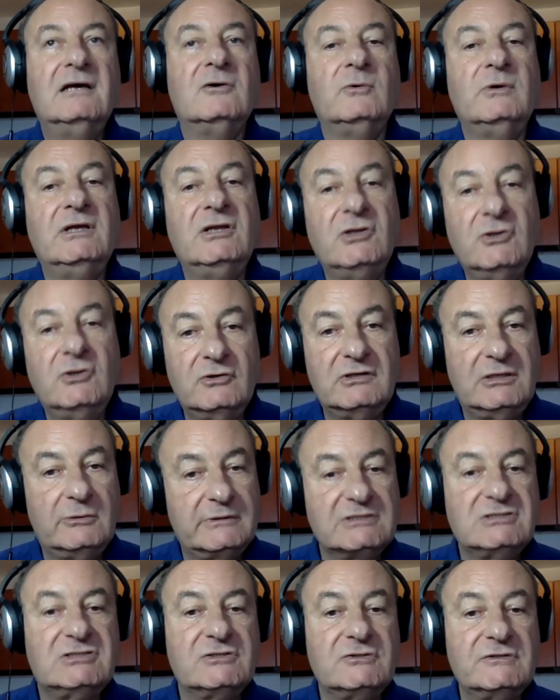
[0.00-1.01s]
We knew there
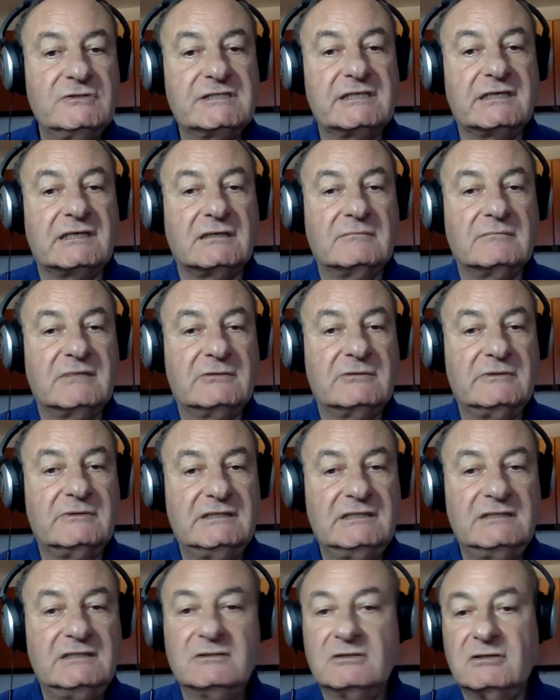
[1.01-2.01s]
were Jews there, but we
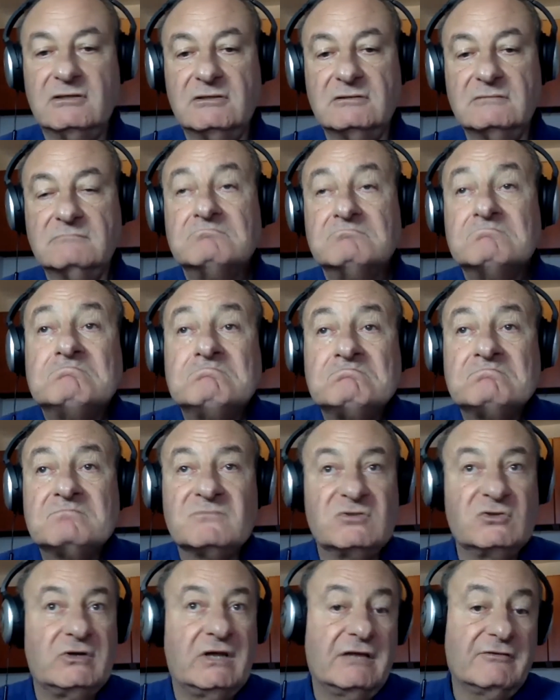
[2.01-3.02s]
didn't know,
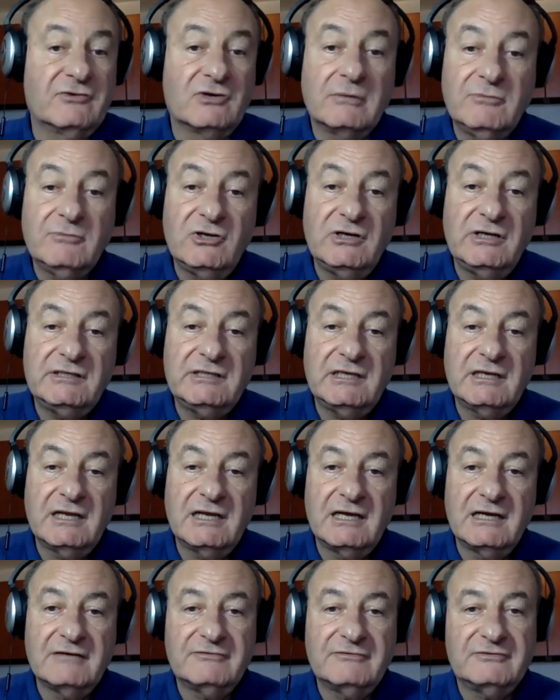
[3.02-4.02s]
do they have community
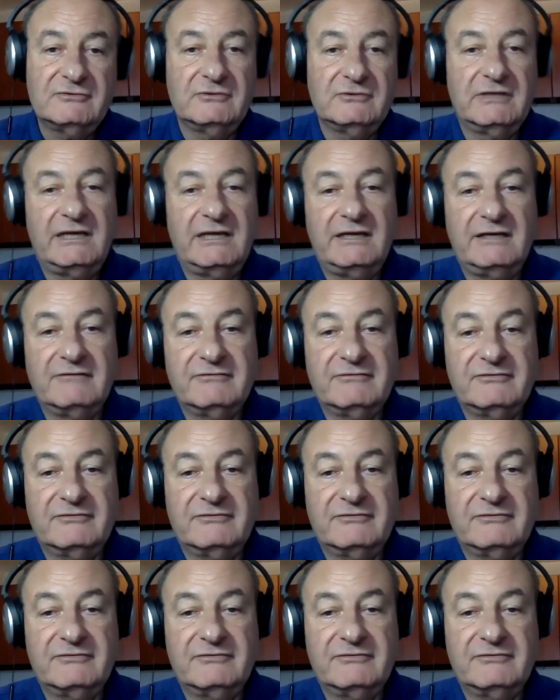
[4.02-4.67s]
life? Do they have